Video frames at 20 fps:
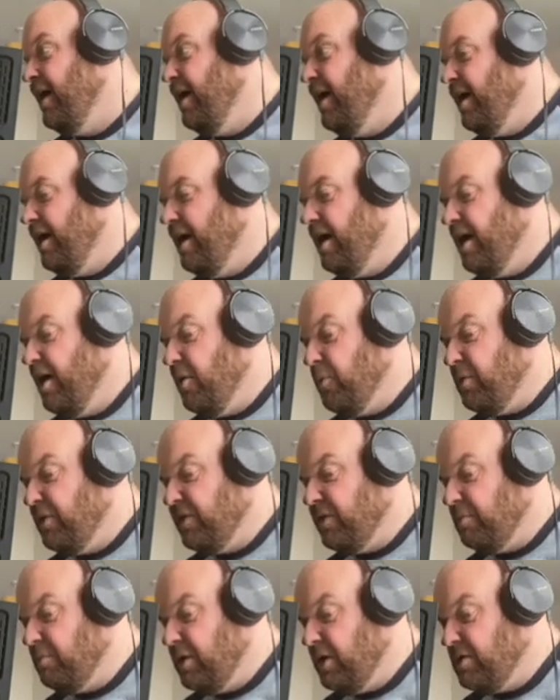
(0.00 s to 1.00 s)
with the
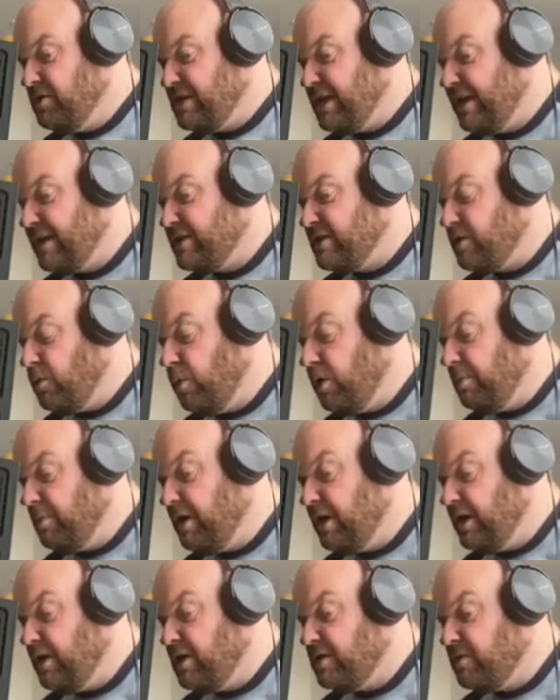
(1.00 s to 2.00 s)
music. So what I'm going to
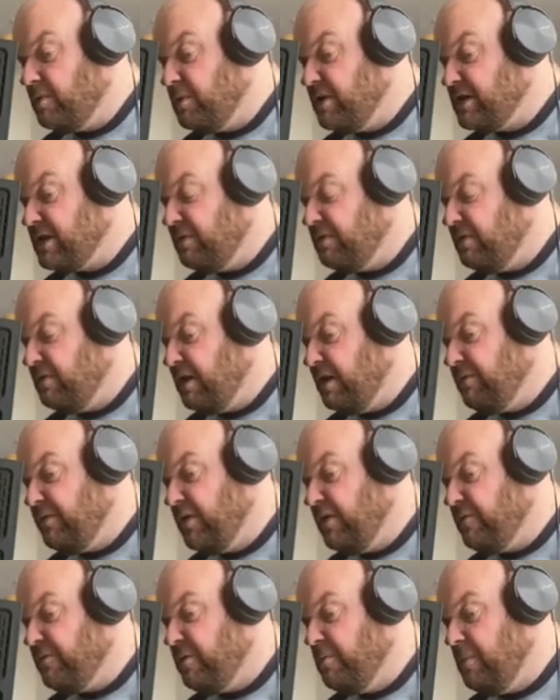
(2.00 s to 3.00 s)
use for music, if you're
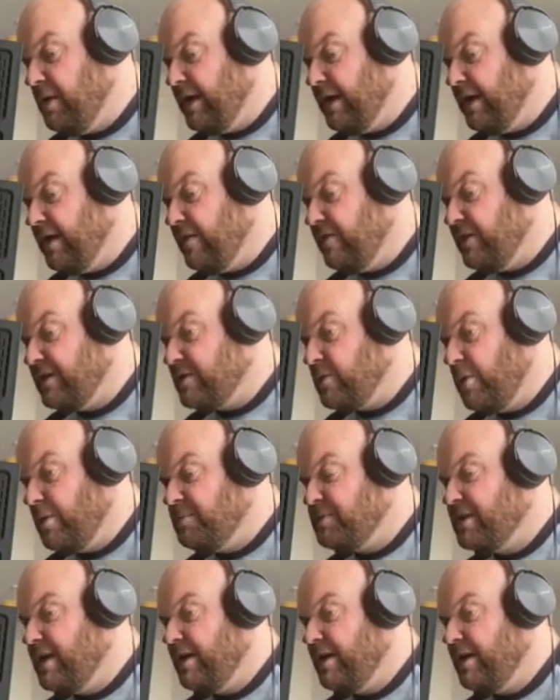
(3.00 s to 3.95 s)
not familiar, there's a website